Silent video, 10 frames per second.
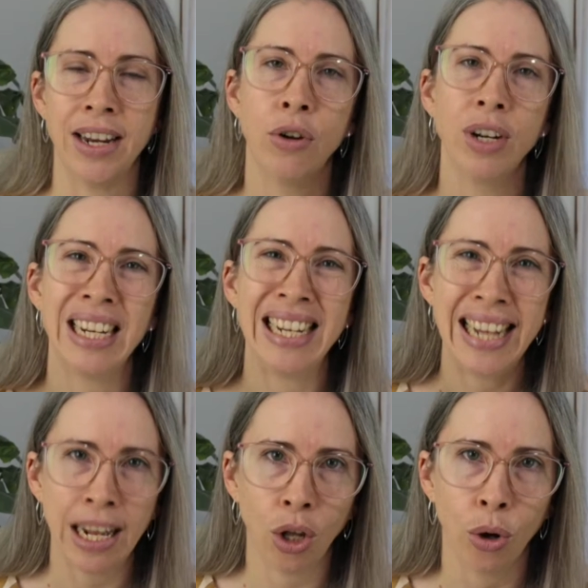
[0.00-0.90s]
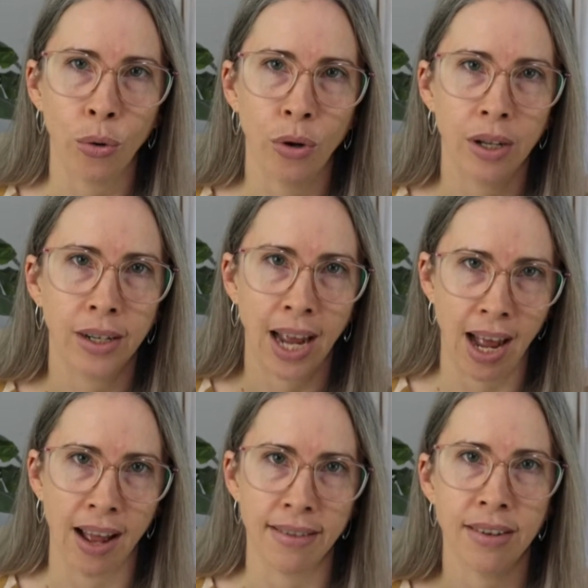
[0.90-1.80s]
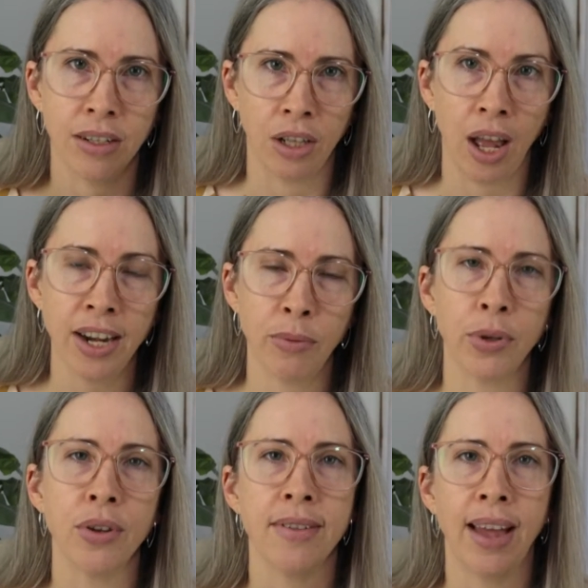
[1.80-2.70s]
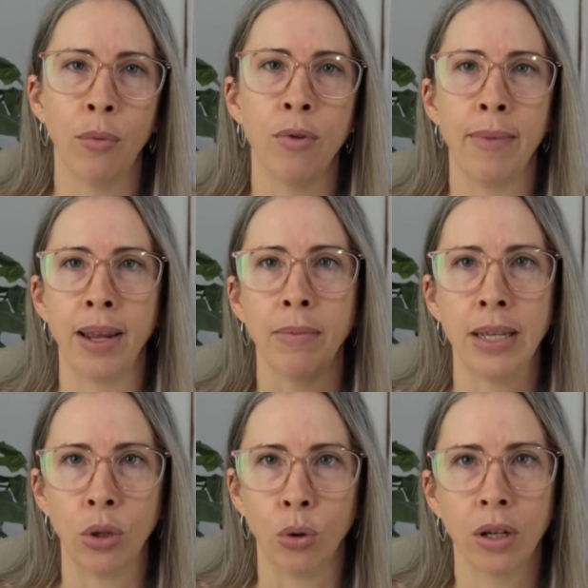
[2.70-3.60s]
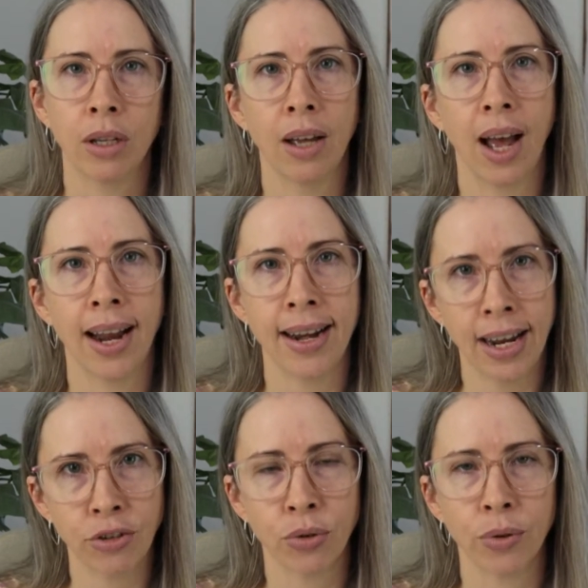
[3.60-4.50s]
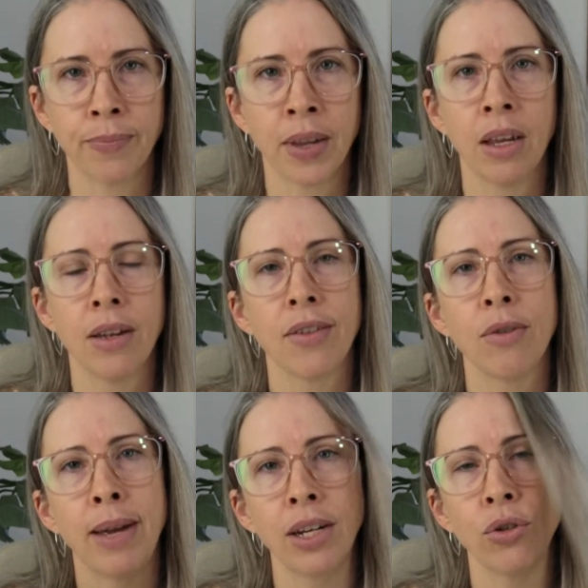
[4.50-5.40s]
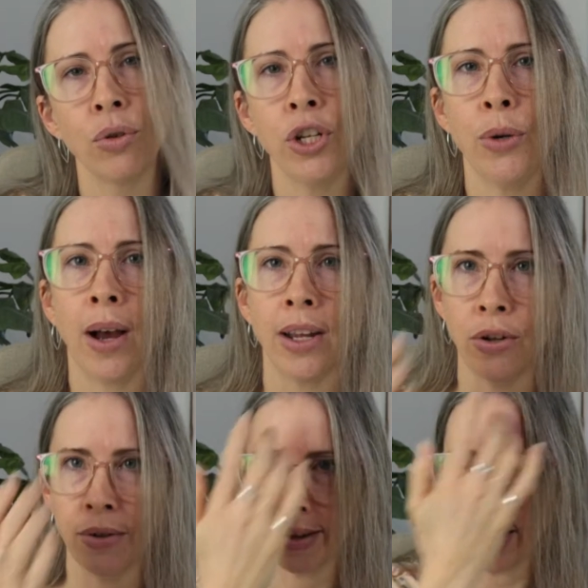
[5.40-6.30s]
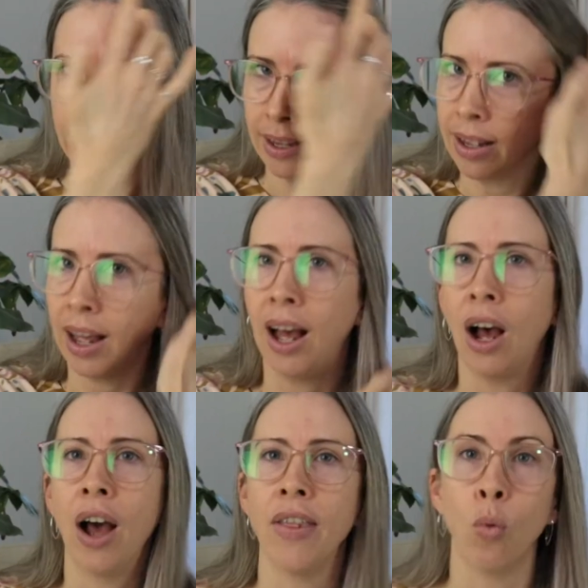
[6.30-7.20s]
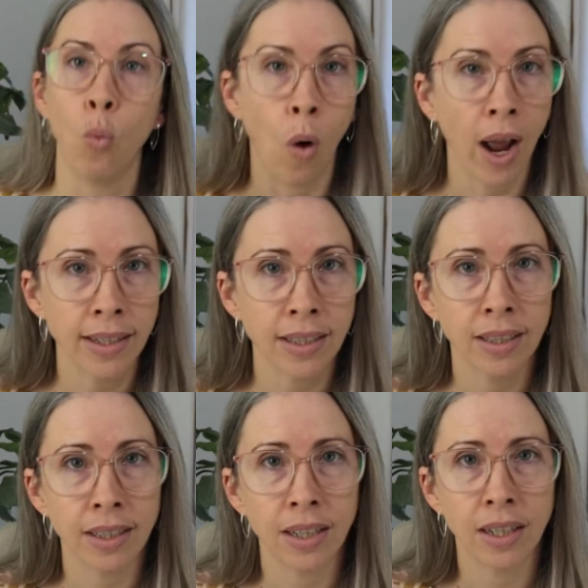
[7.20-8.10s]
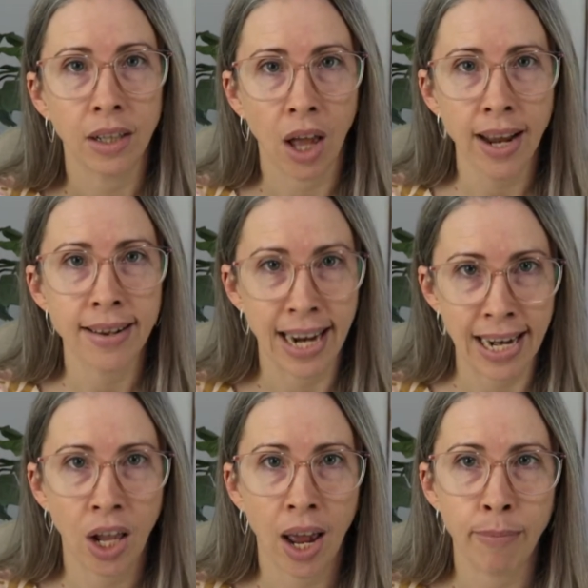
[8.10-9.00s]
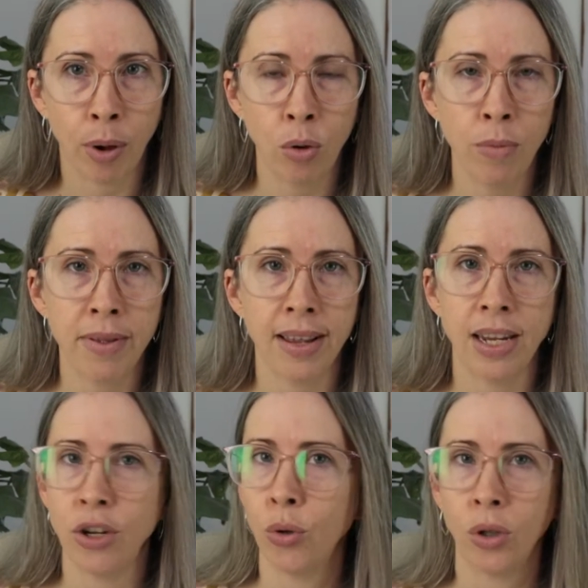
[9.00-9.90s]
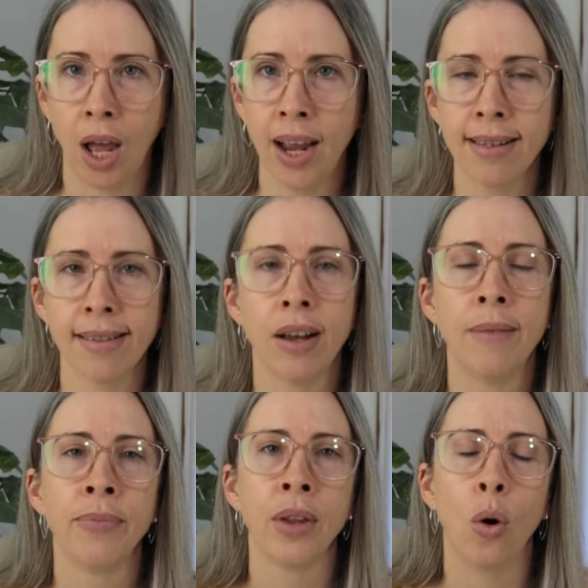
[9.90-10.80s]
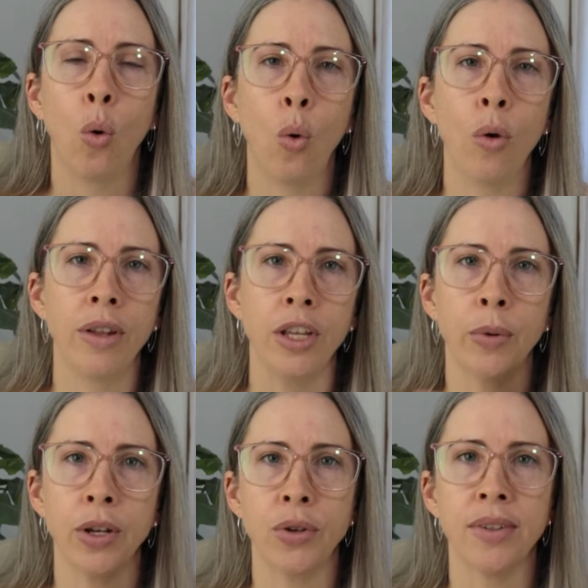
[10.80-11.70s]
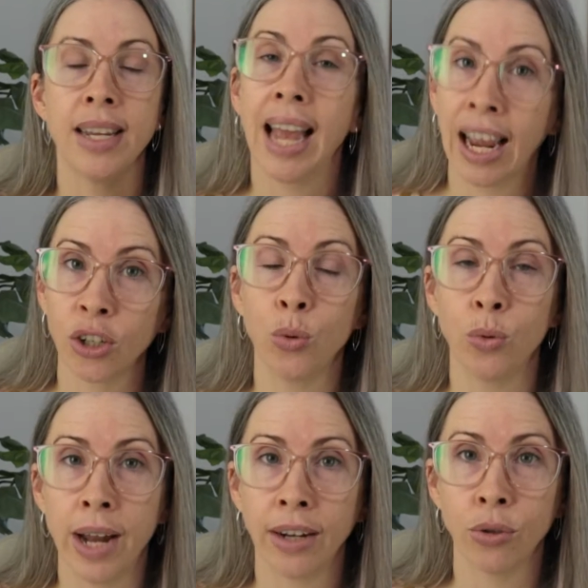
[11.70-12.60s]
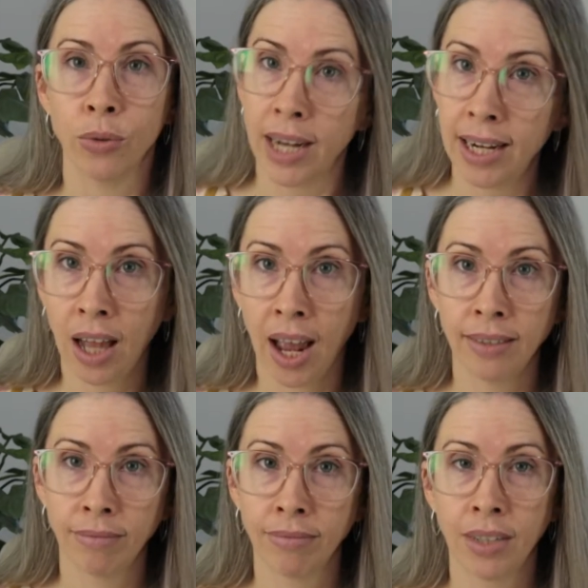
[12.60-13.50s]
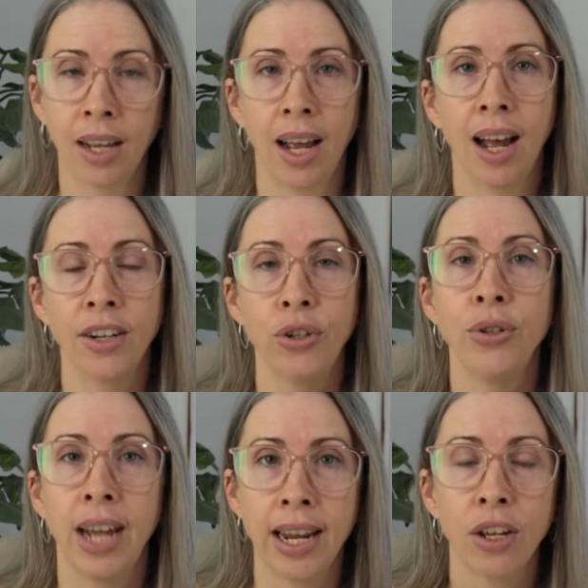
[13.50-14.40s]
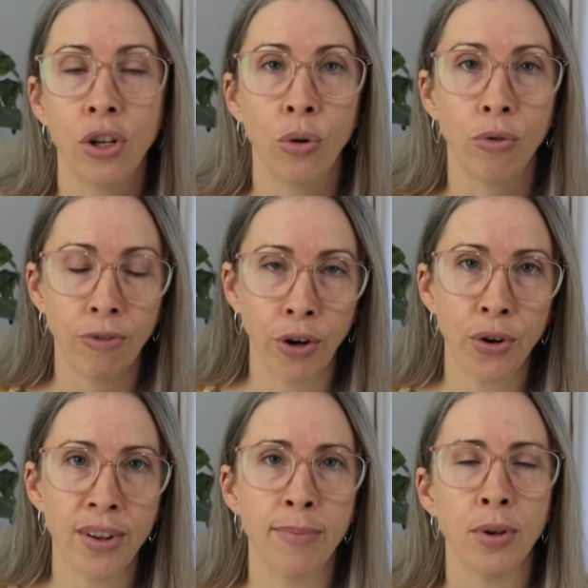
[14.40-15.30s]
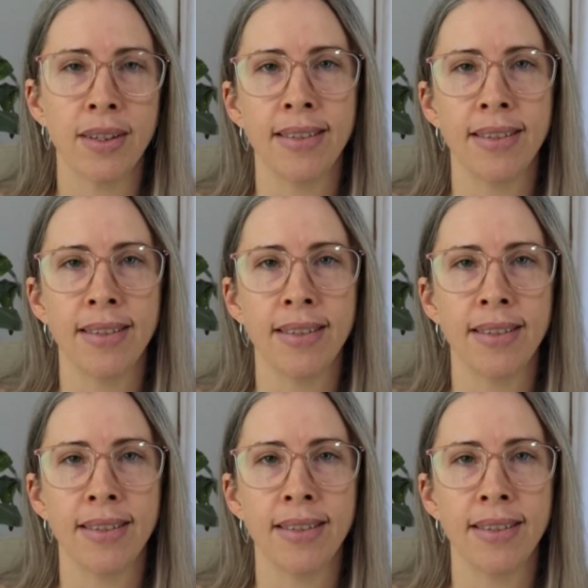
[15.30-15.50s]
not yellow cast light because that would make me look unnatural. So make sure you are using either white light, daylight bulbs in your lights, or that you are using actual natural daylight to take your photos, because